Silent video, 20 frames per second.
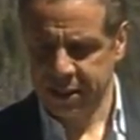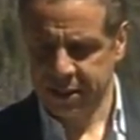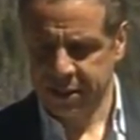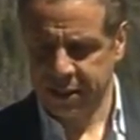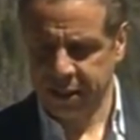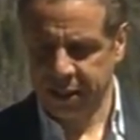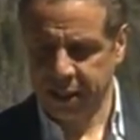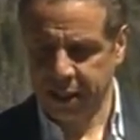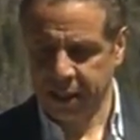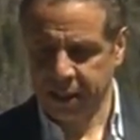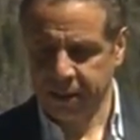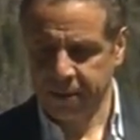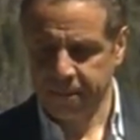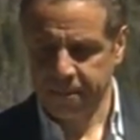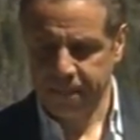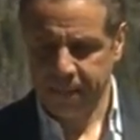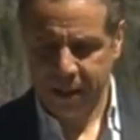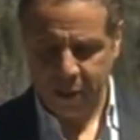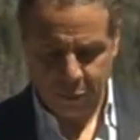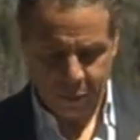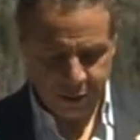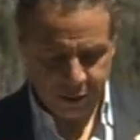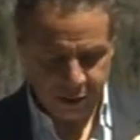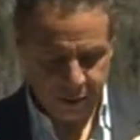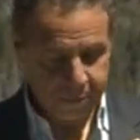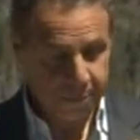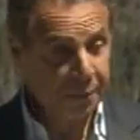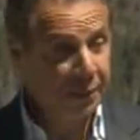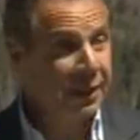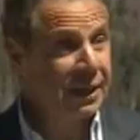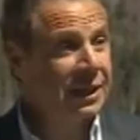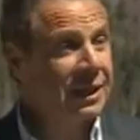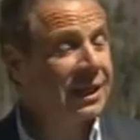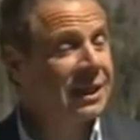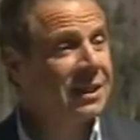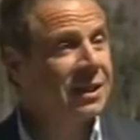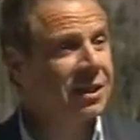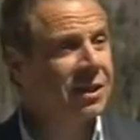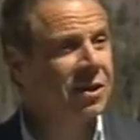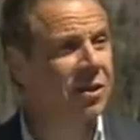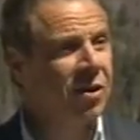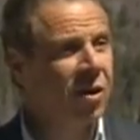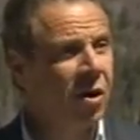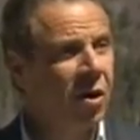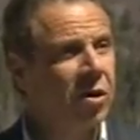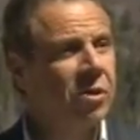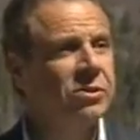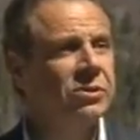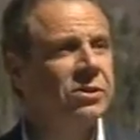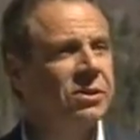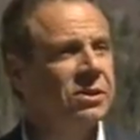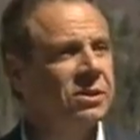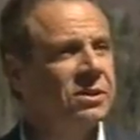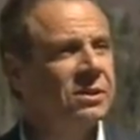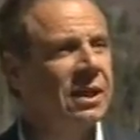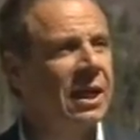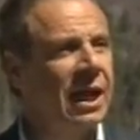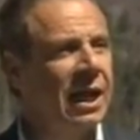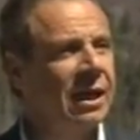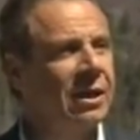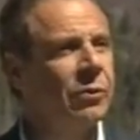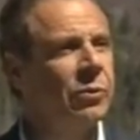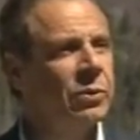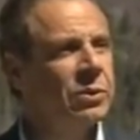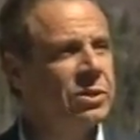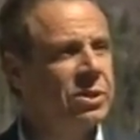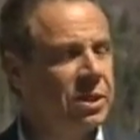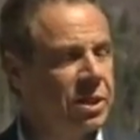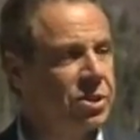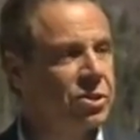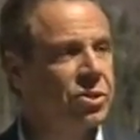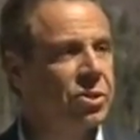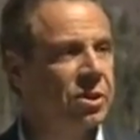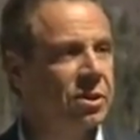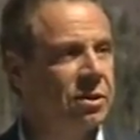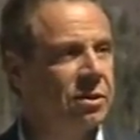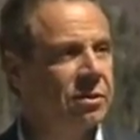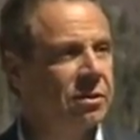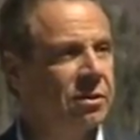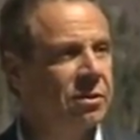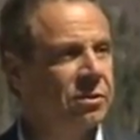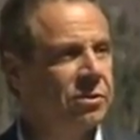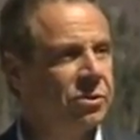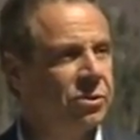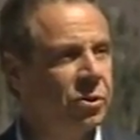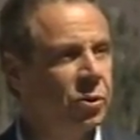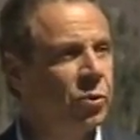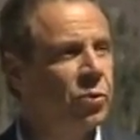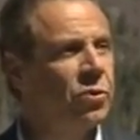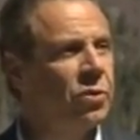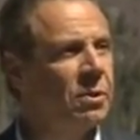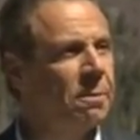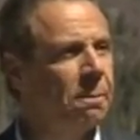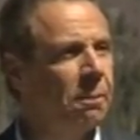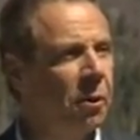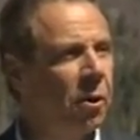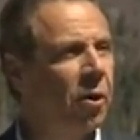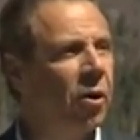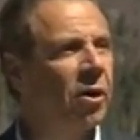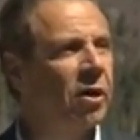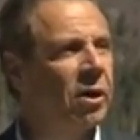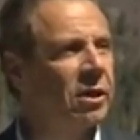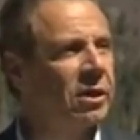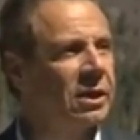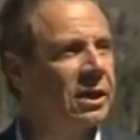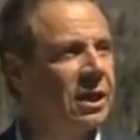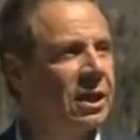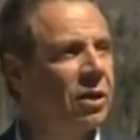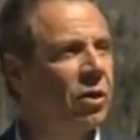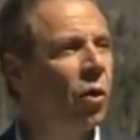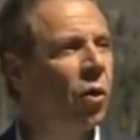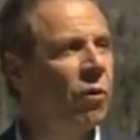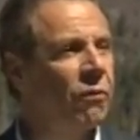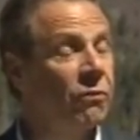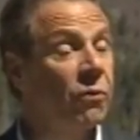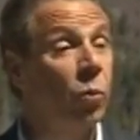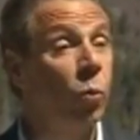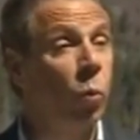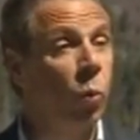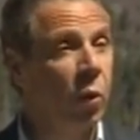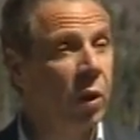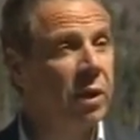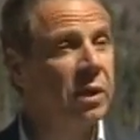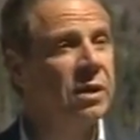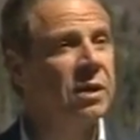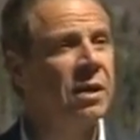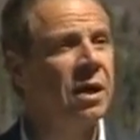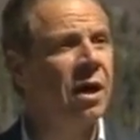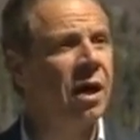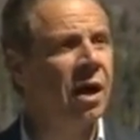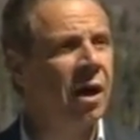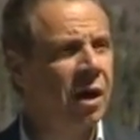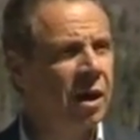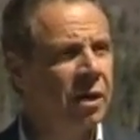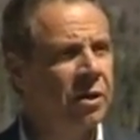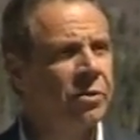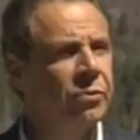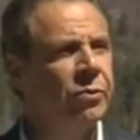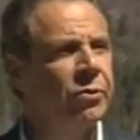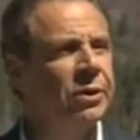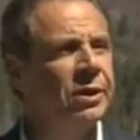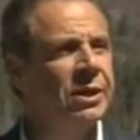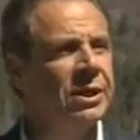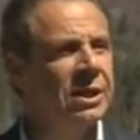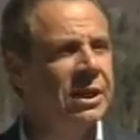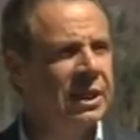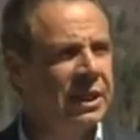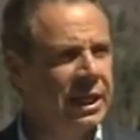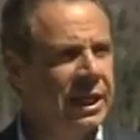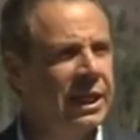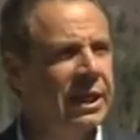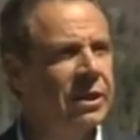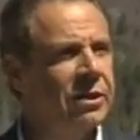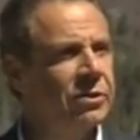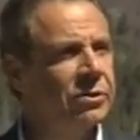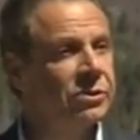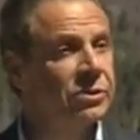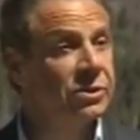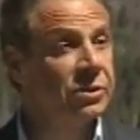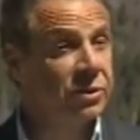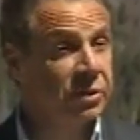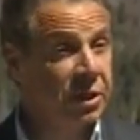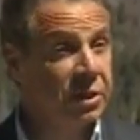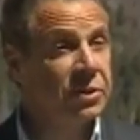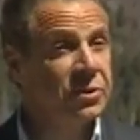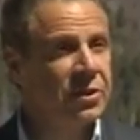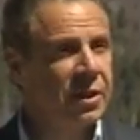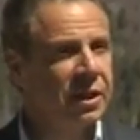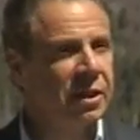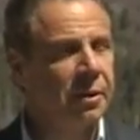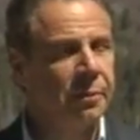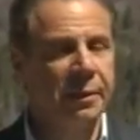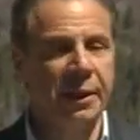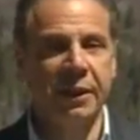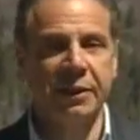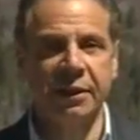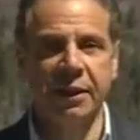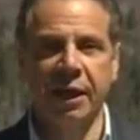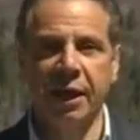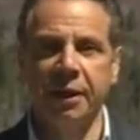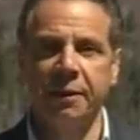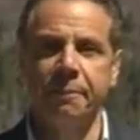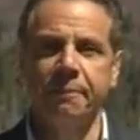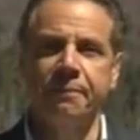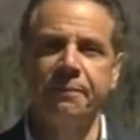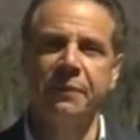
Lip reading: today. We're completing the largest acquisition to the park in over 100 years. Just think about that.